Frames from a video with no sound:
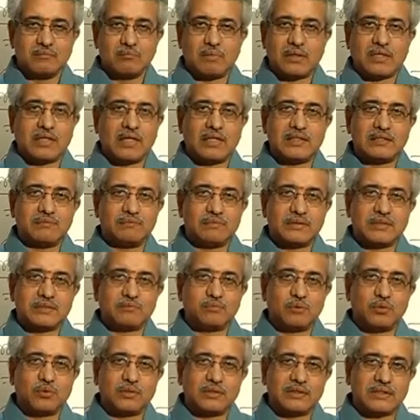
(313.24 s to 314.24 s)
But all the pieces
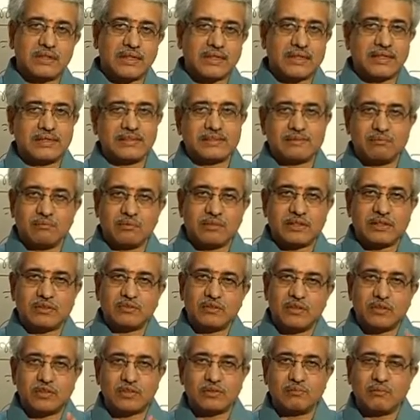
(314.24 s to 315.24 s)
put together again is
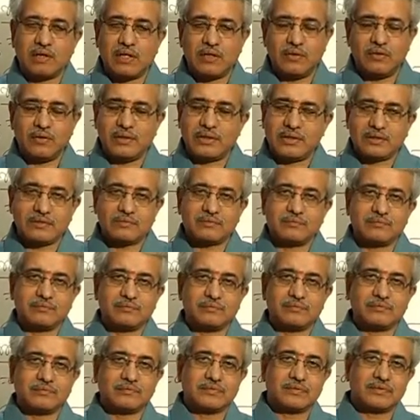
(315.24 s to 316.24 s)
equal to the ball only.
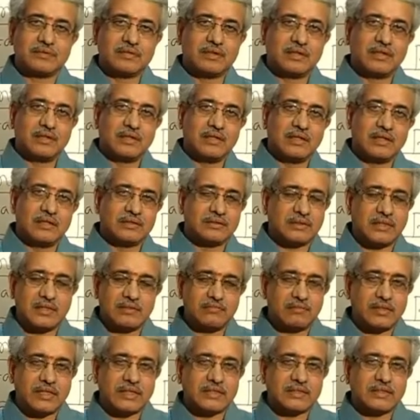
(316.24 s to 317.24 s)
It is not
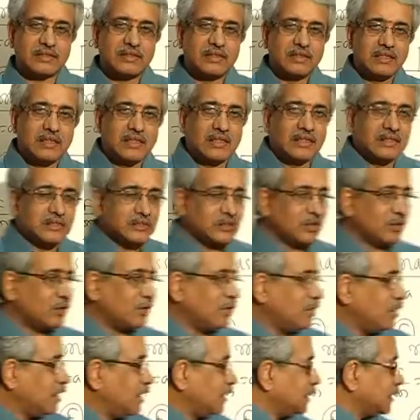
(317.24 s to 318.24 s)
different.
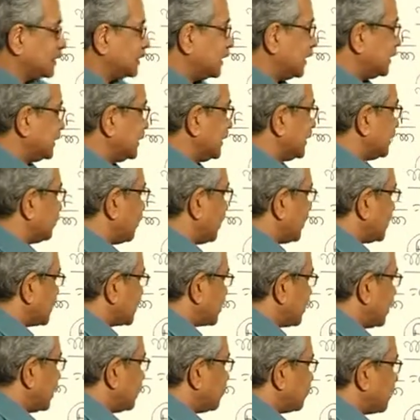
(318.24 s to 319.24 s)
So, such is what
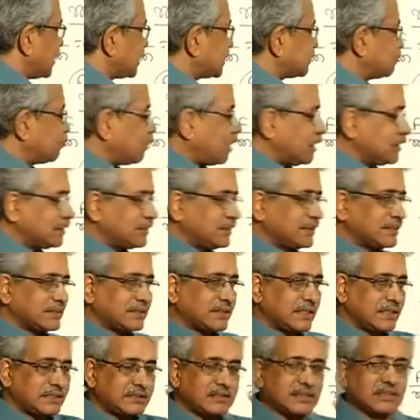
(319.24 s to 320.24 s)
is called mass. Mass is a
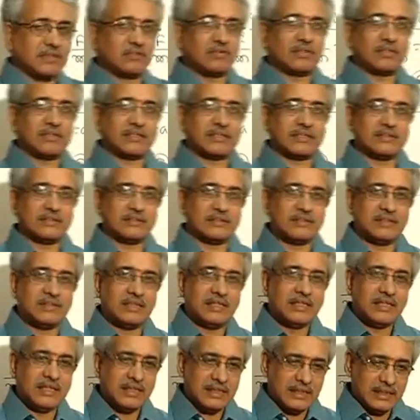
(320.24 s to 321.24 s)
scalar quantity.
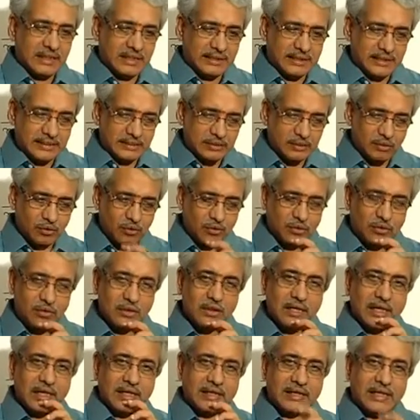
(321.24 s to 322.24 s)
It has no
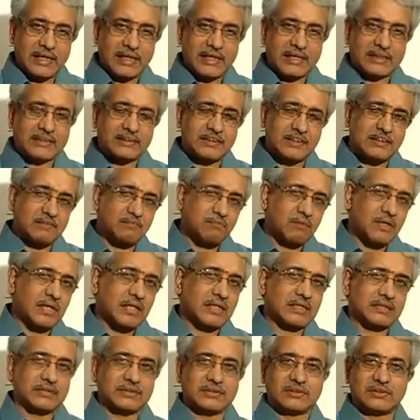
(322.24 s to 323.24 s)
directional
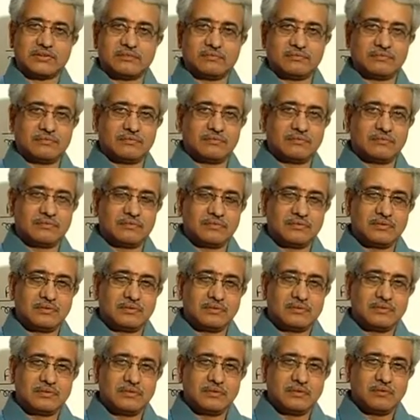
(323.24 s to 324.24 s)
importance.
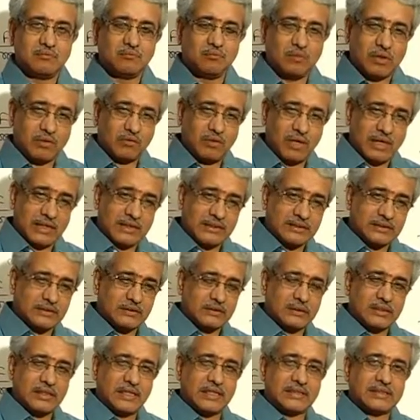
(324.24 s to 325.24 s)
But what is
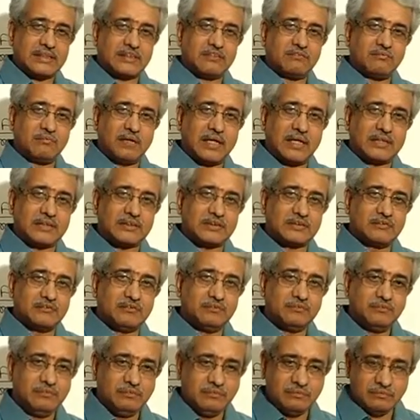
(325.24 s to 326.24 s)
the nature of mass?
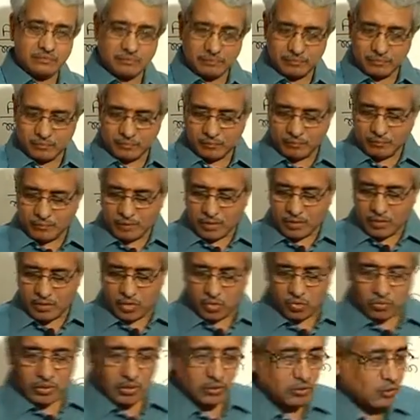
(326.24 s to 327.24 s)

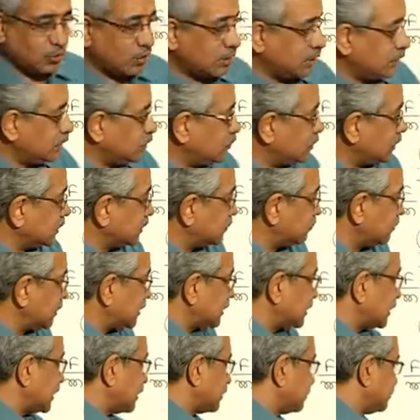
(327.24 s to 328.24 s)
We have told in Newton's
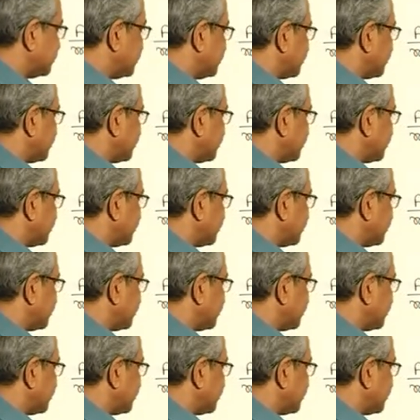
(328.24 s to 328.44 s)
first law.